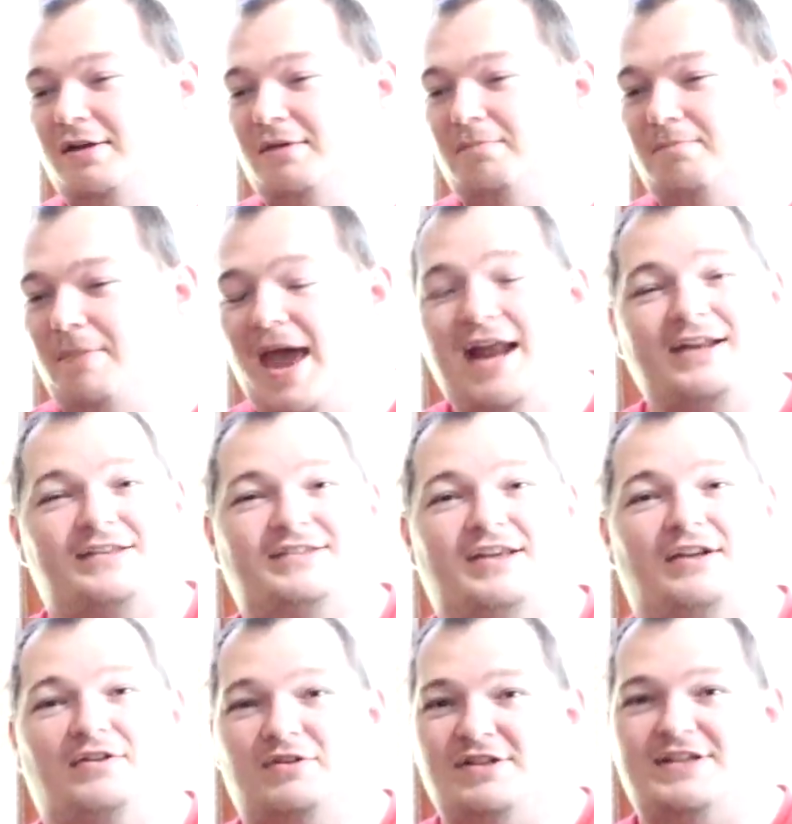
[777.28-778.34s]

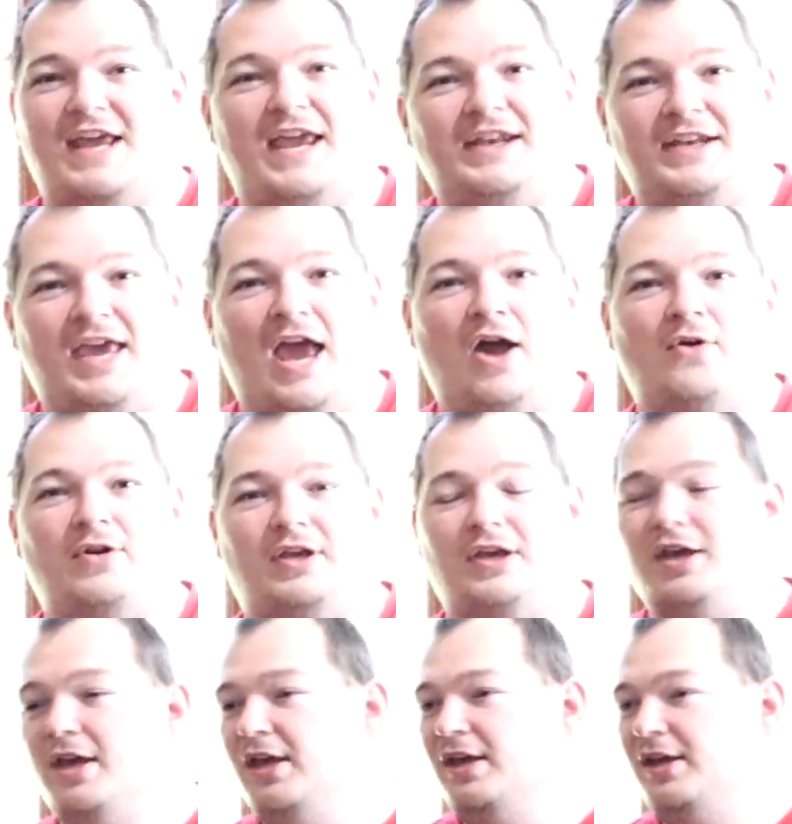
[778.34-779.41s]
Madison, Dane
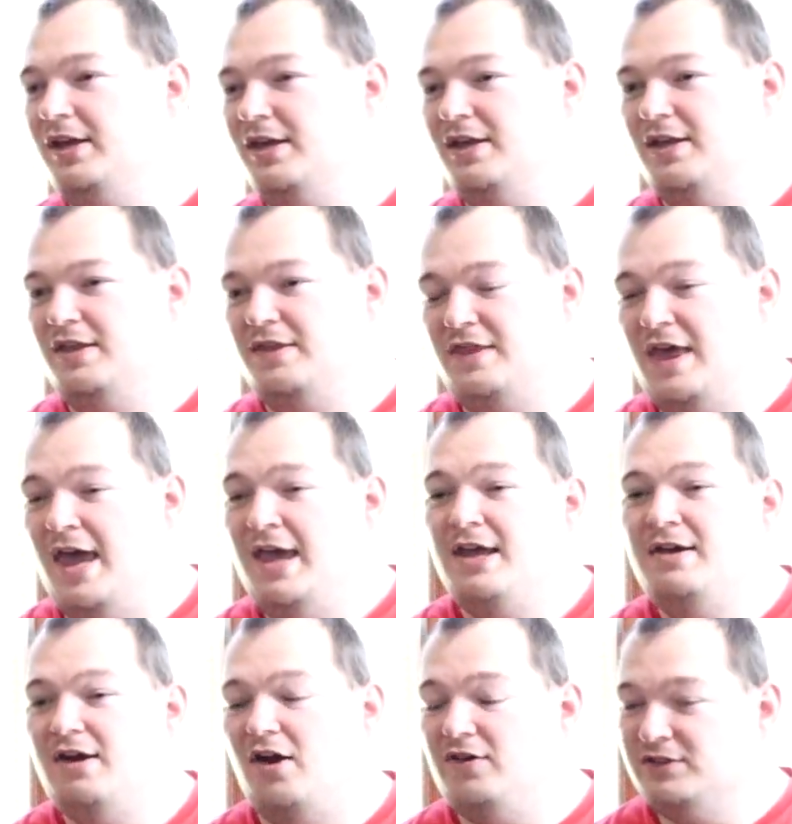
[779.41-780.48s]
County,
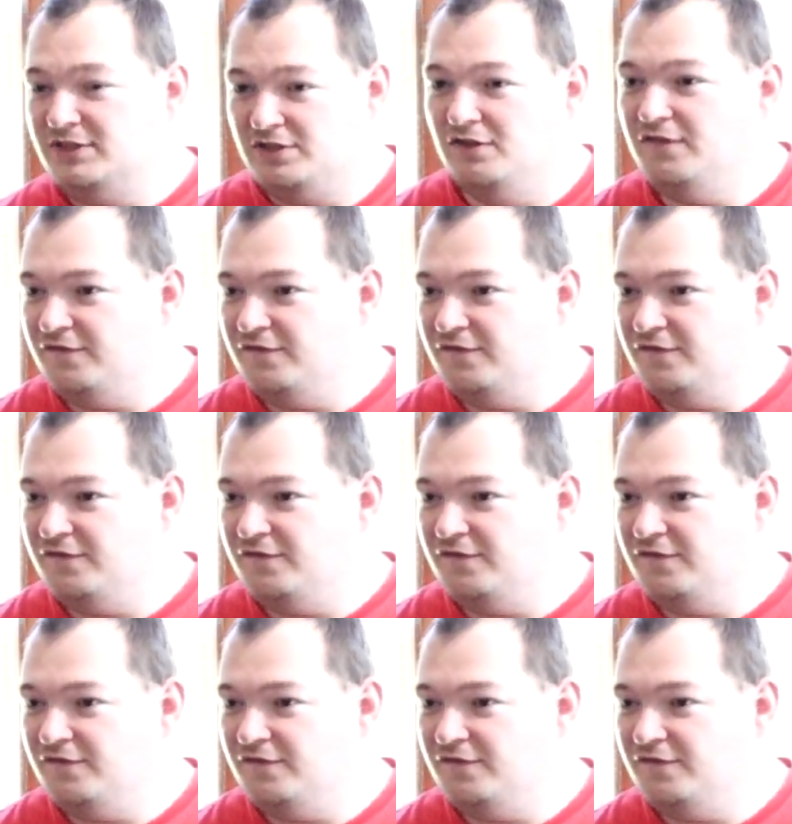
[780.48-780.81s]
they are still